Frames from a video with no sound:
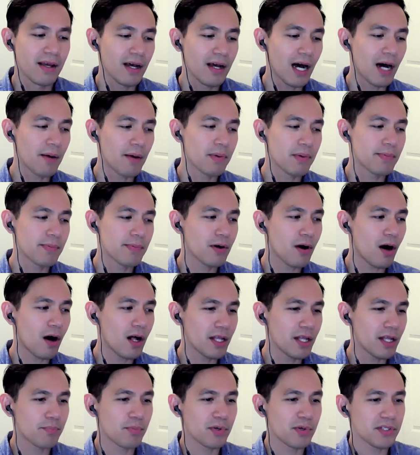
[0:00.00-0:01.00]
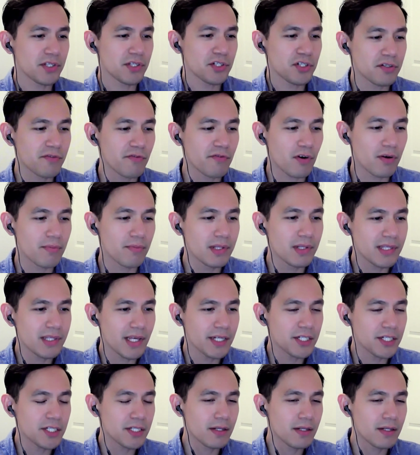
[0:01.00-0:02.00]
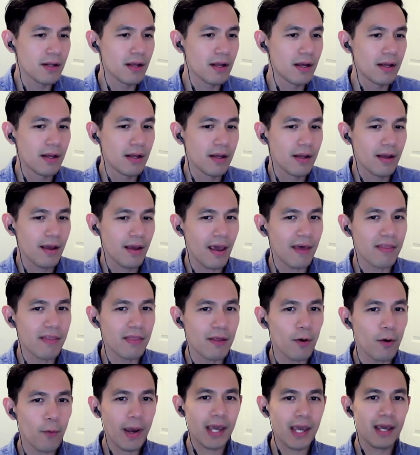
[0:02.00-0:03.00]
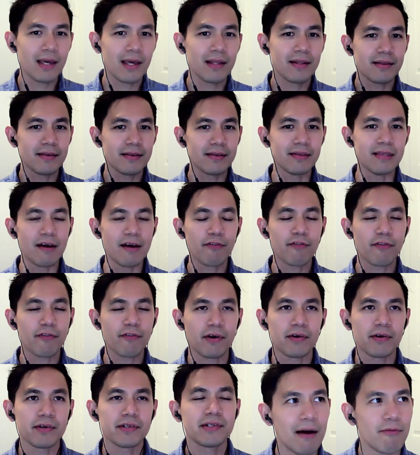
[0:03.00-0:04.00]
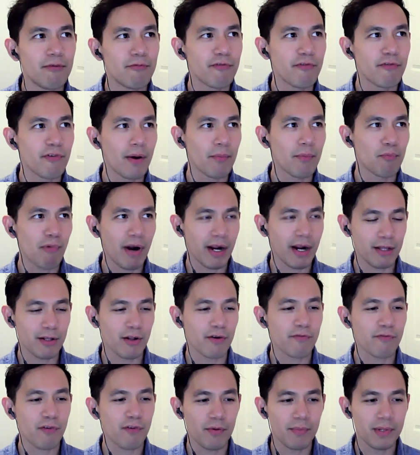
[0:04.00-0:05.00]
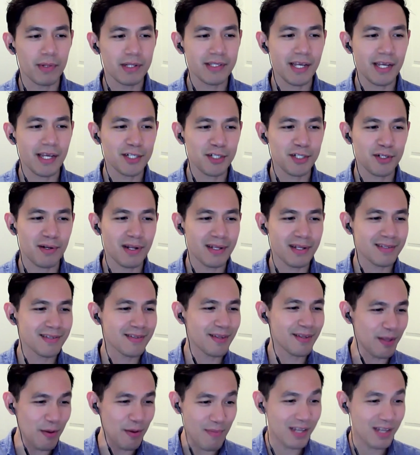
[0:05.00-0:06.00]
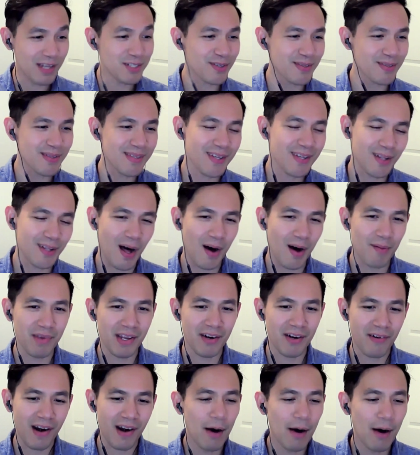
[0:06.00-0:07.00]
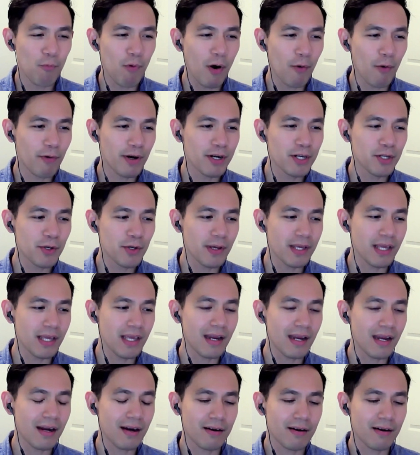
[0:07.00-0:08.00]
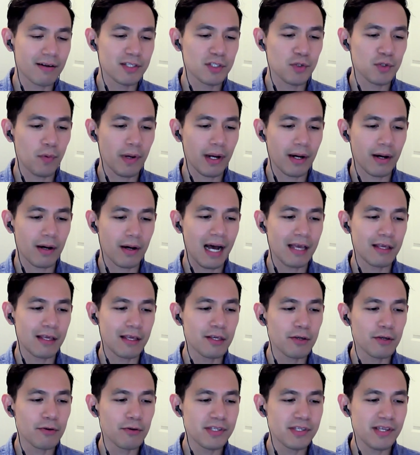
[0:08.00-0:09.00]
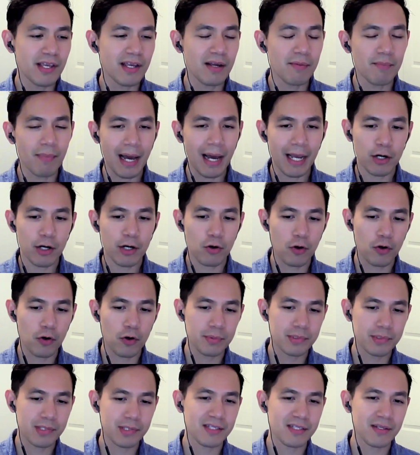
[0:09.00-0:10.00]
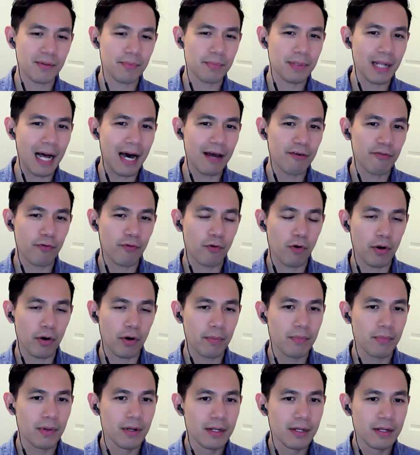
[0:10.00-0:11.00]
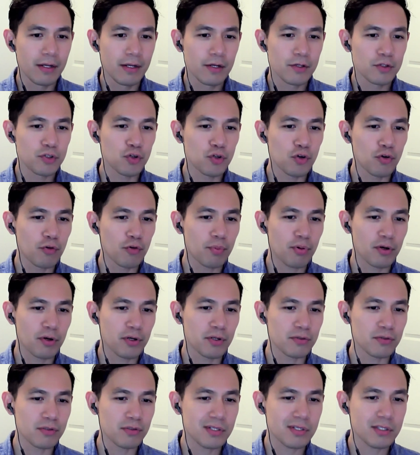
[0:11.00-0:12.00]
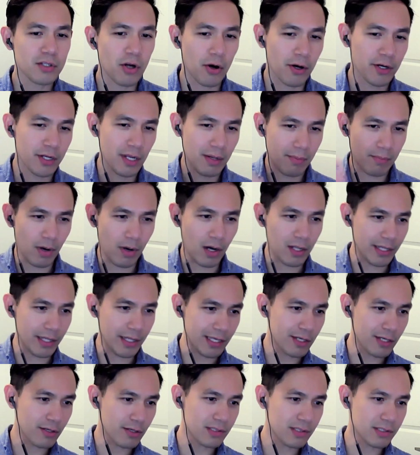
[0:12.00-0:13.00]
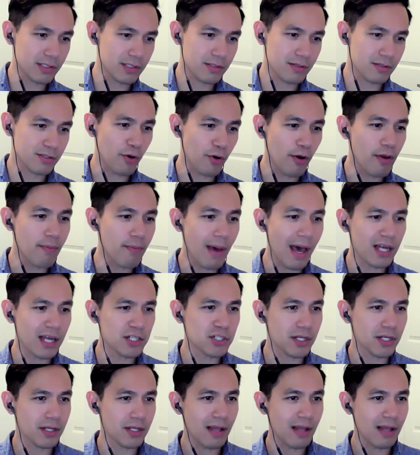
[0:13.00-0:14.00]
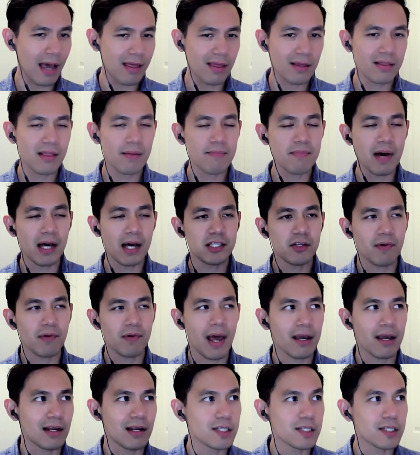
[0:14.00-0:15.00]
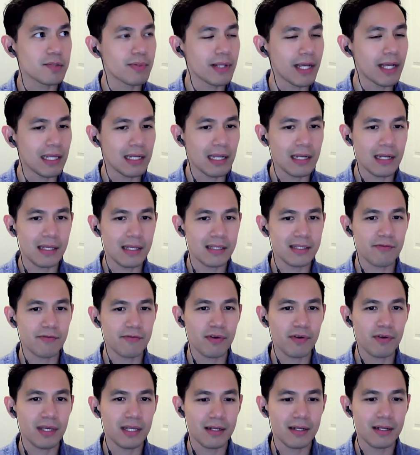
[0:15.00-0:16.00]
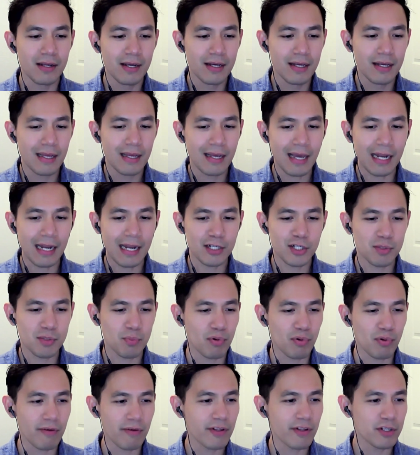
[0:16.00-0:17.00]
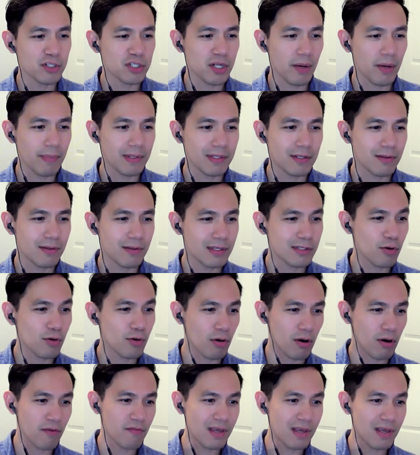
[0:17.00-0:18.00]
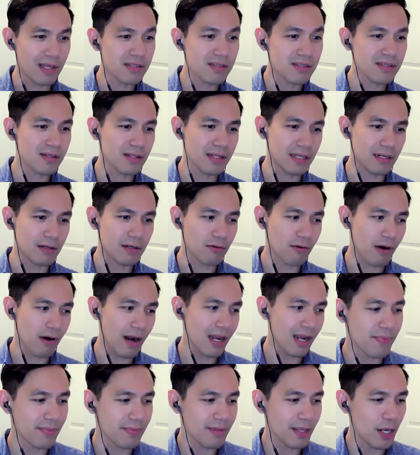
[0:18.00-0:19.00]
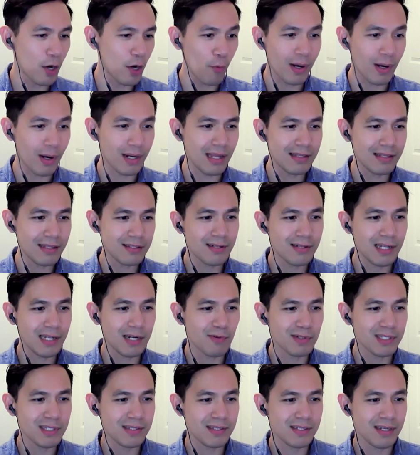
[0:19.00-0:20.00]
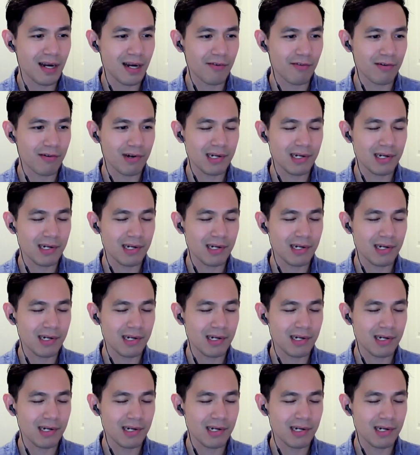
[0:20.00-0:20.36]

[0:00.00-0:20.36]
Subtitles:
people call it precision fermentation. And the way it differs from regular fermentation, as you mentioned, salami, right? What we're doing here is we're using microbes as a platform to produce target molecules. So imagine, I think the best way I can explain it is if we can kind of just briefly jump into the story of insulin, right? When insulin was discovered